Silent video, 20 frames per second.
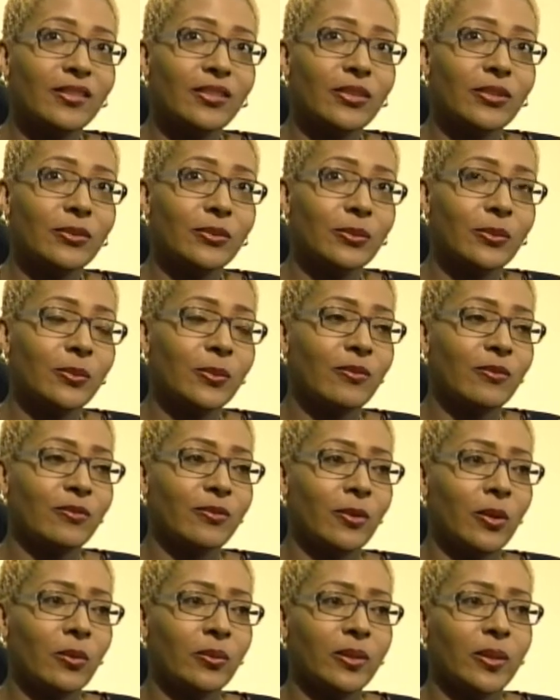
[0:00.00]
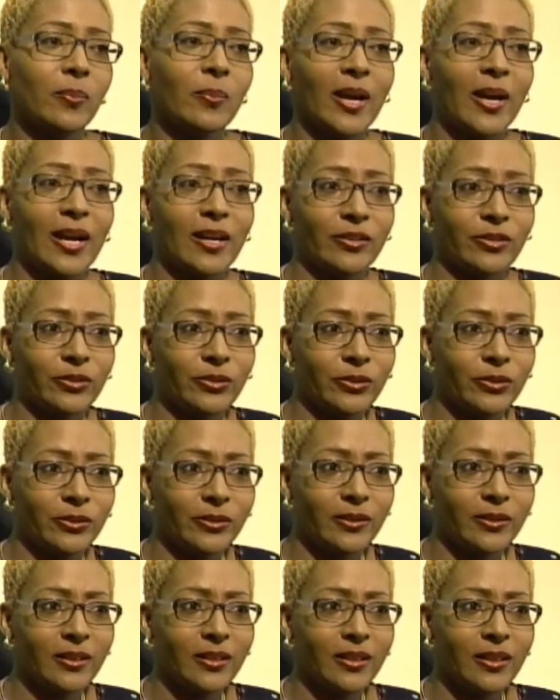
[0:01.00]
years, we found a
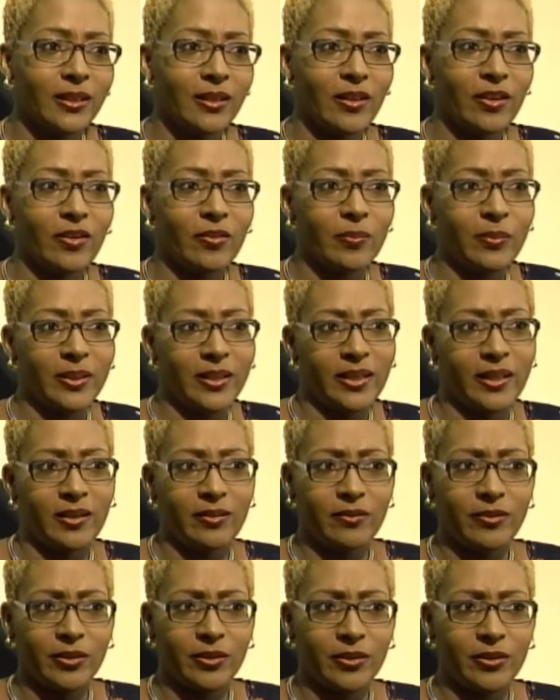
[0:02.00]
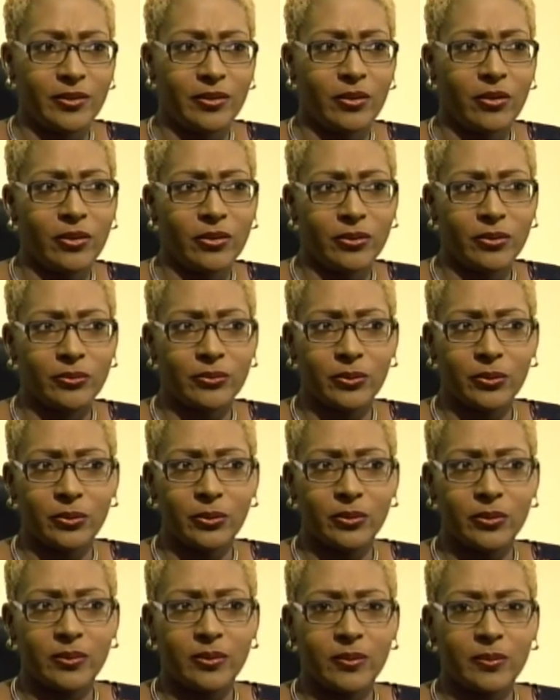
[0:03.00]
pattern of behavior on the
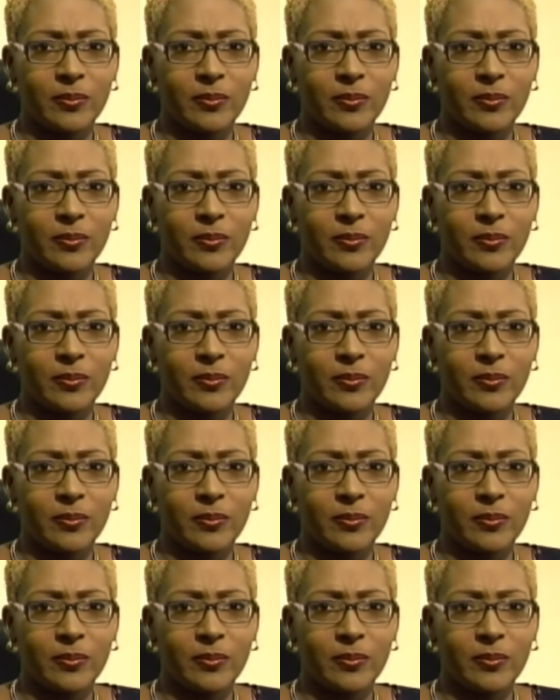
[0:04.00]
road.